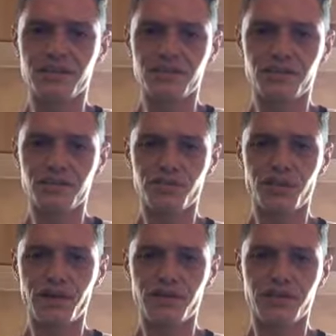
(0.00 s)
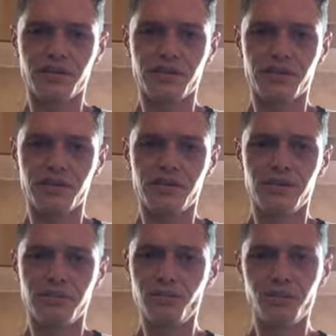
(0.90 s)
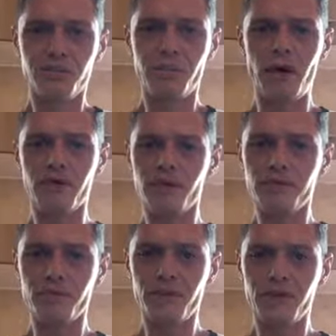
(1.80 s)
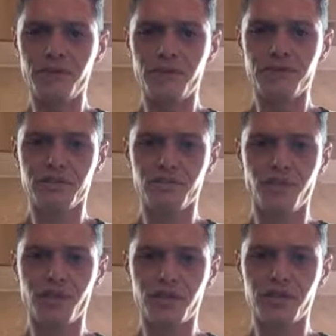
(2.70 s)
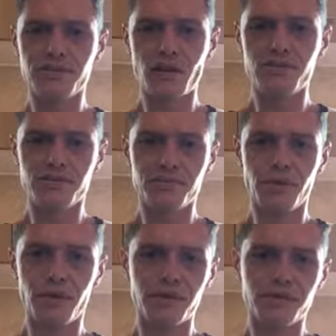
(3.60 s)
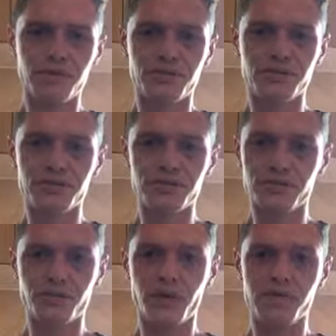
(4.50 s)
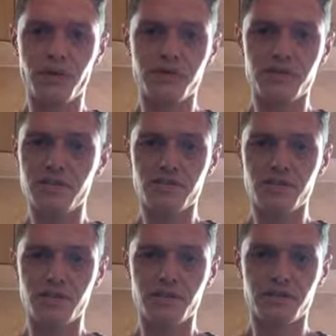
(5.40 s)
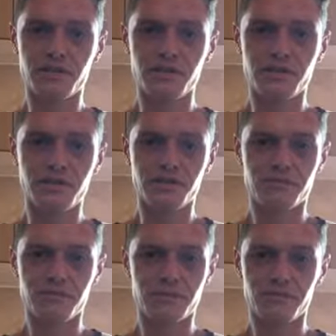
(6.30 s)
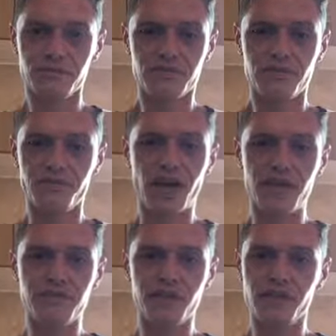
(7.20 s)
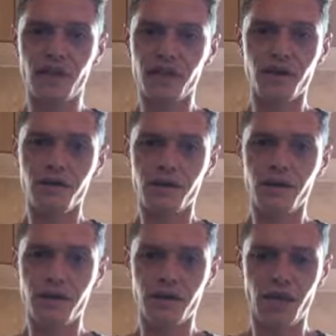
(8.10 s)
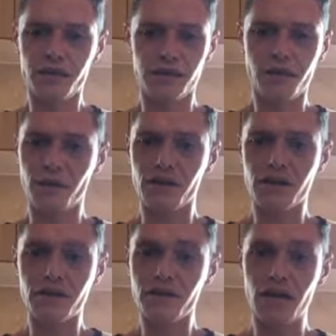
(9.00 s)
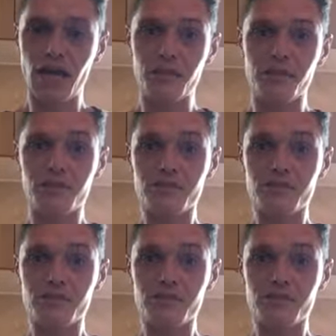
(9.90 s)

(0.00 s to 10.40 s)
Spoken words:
you in such a way that you would be better off on benefits than working self-employed, because it's just too expensive to survive in an economical climate